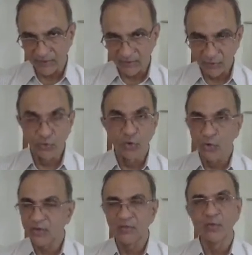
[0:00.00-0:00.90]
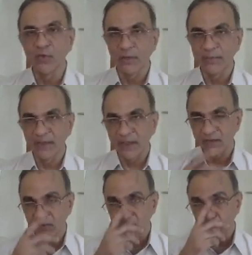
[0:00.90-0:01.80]
You don't have to do AP
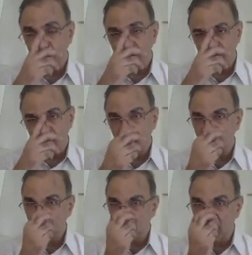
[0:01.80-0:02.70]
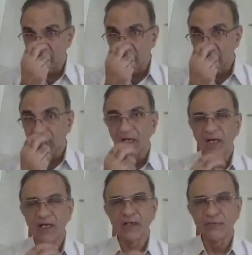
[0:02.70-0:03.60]
lateral. You are not looking
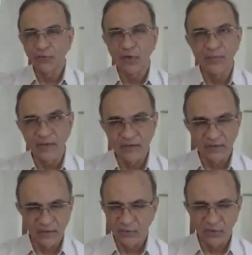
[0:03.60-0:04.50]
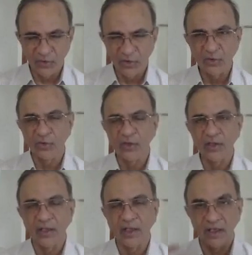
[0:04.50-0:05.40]
at deformities. You're not
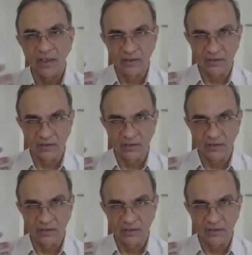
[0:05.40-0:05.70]
looking at